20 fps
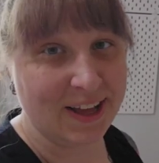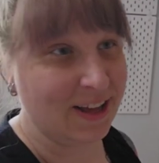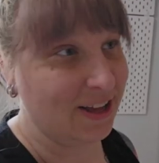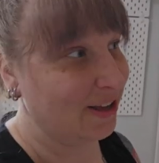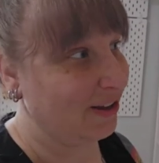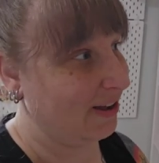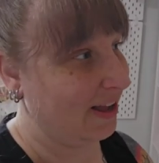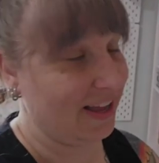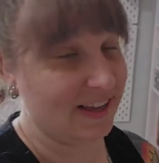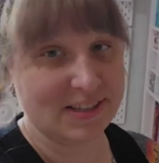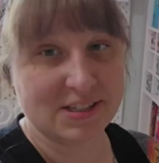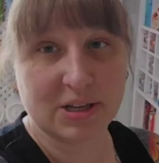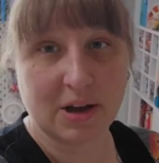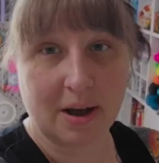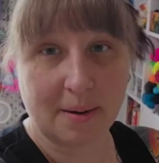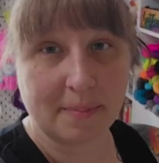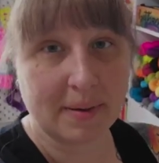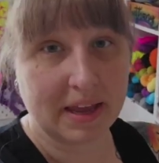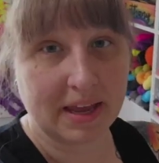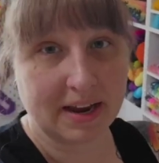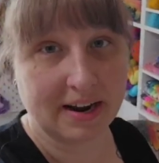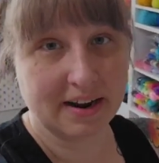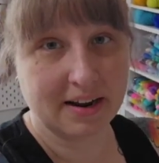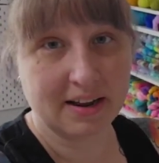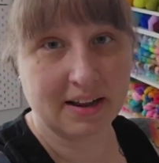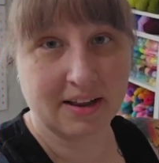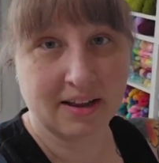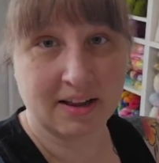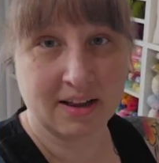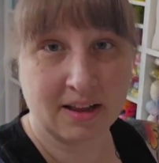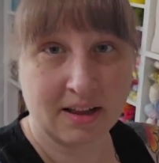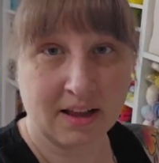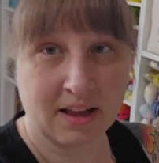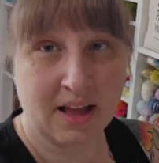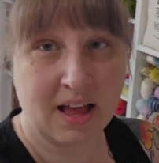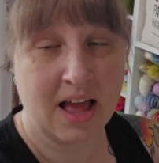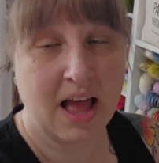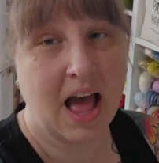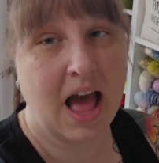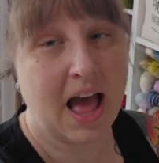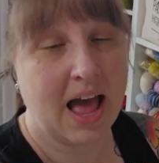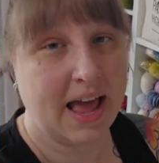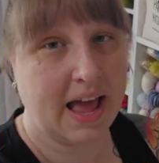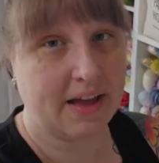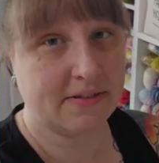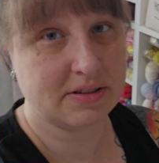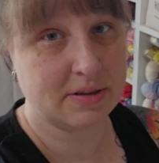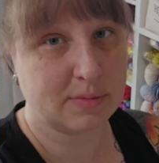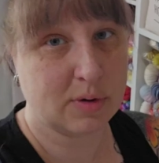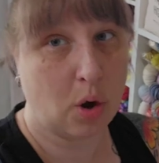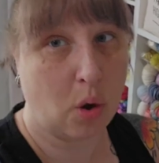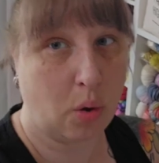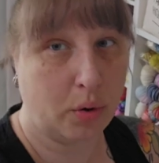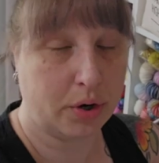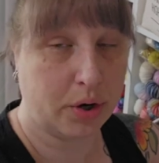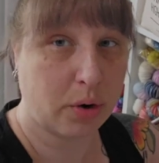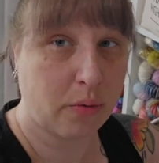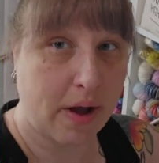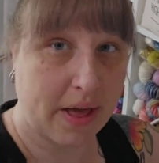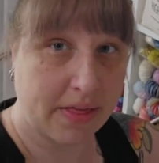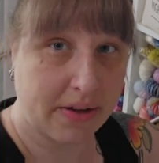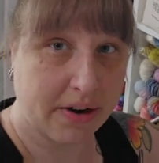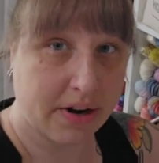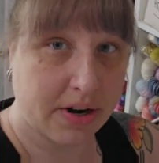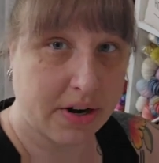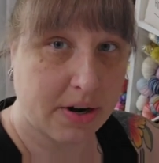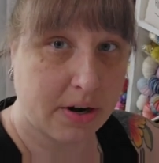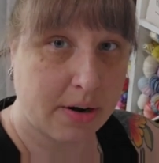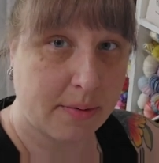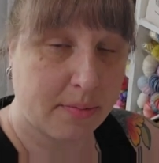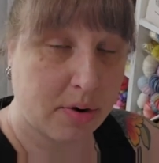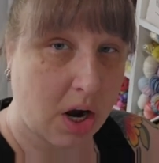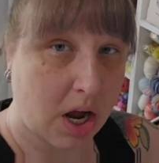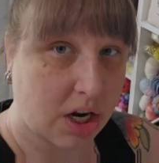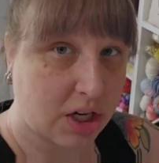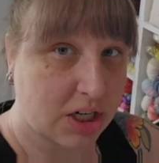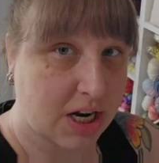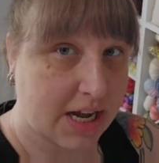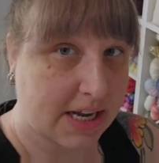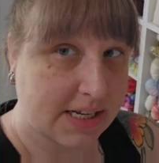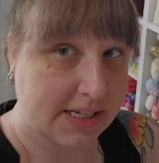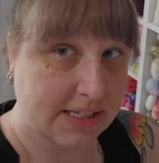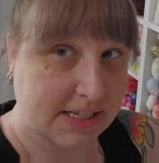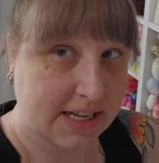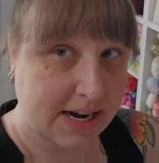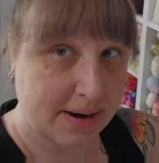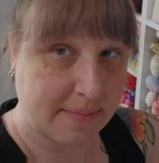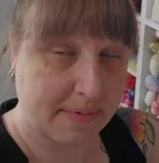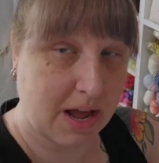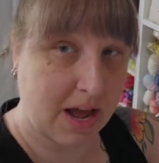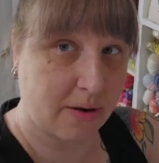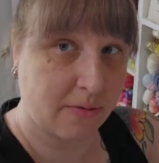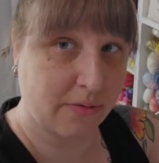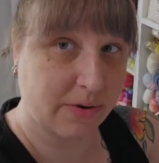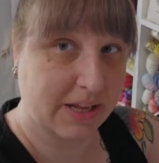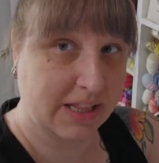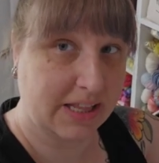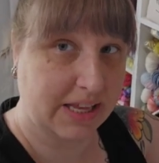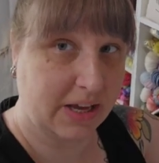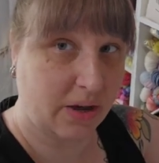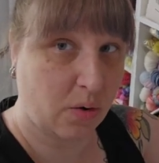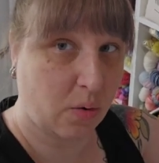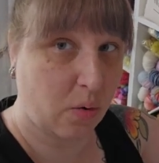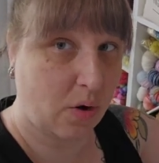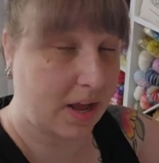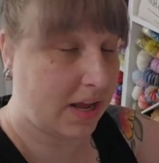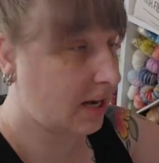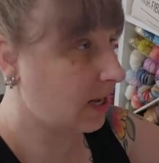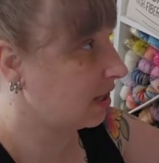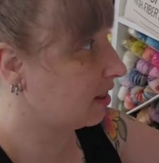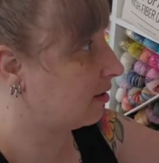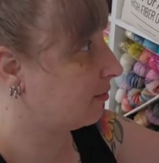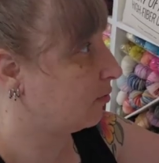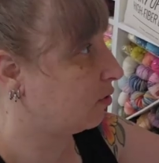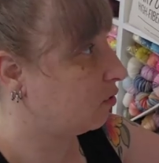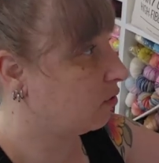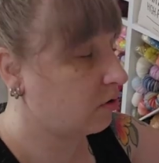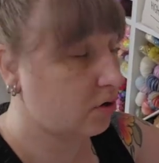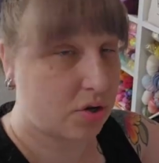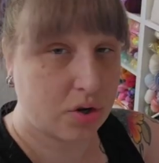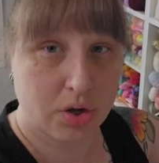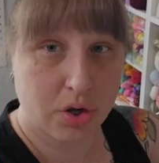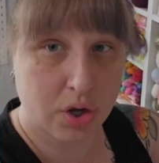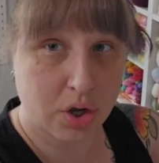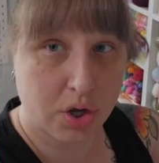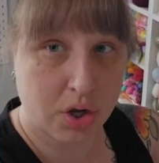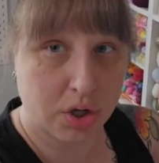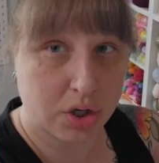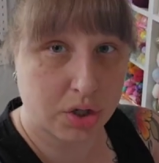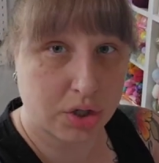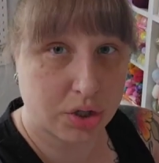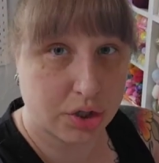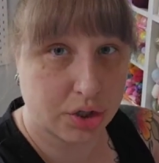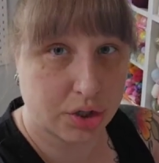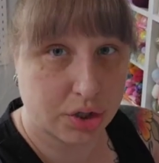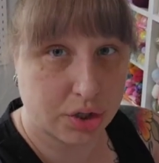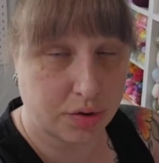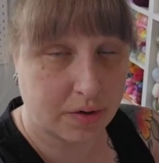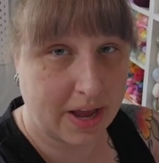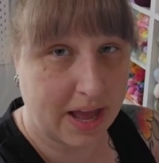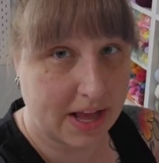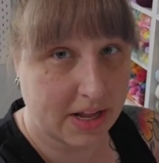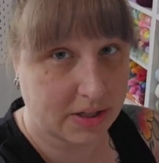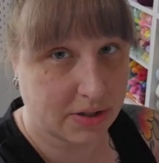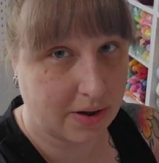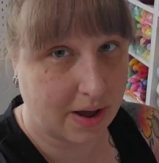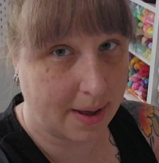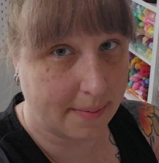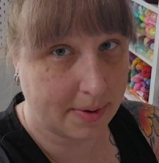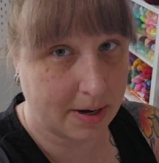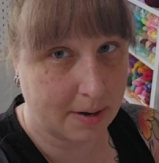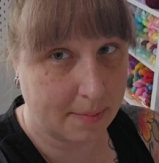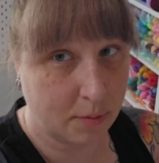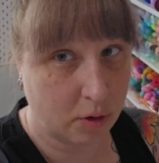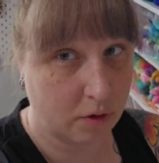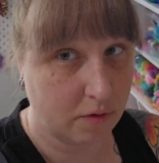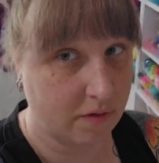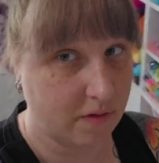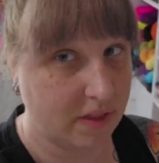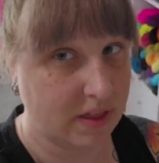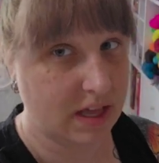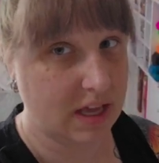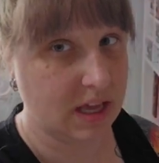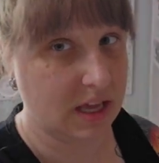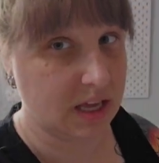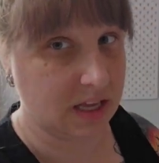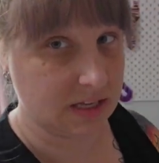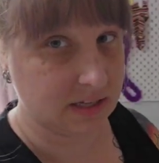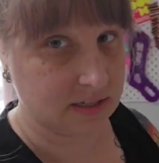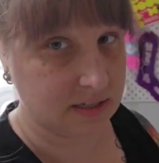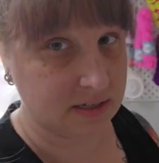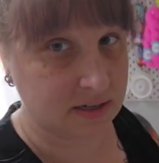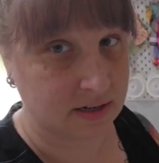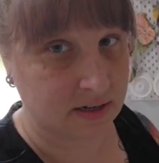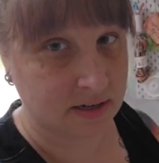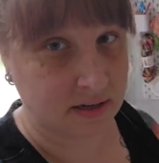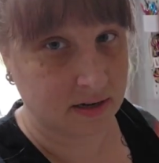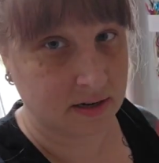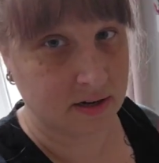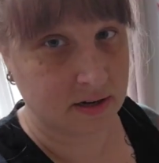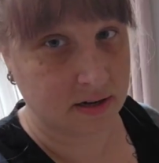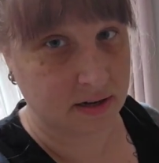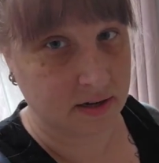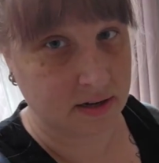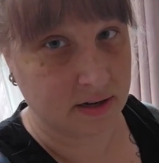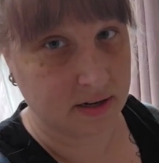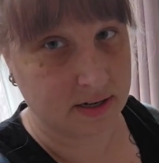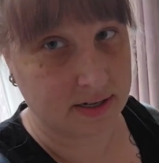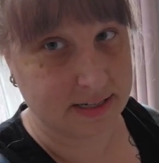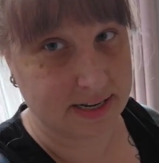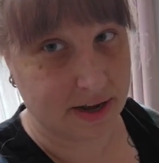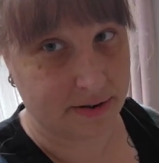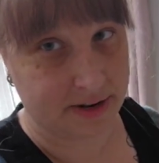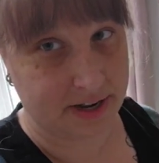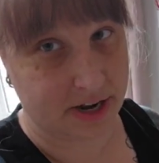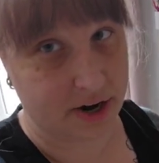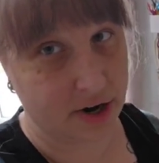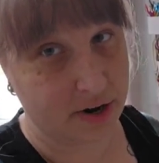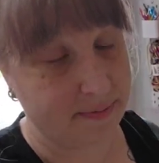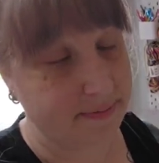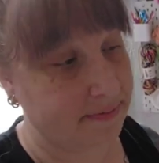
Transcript: Okay, so up here, I have some colder weather projects that I'm not really quite in the mood to do yet, so I'm going to move these down here.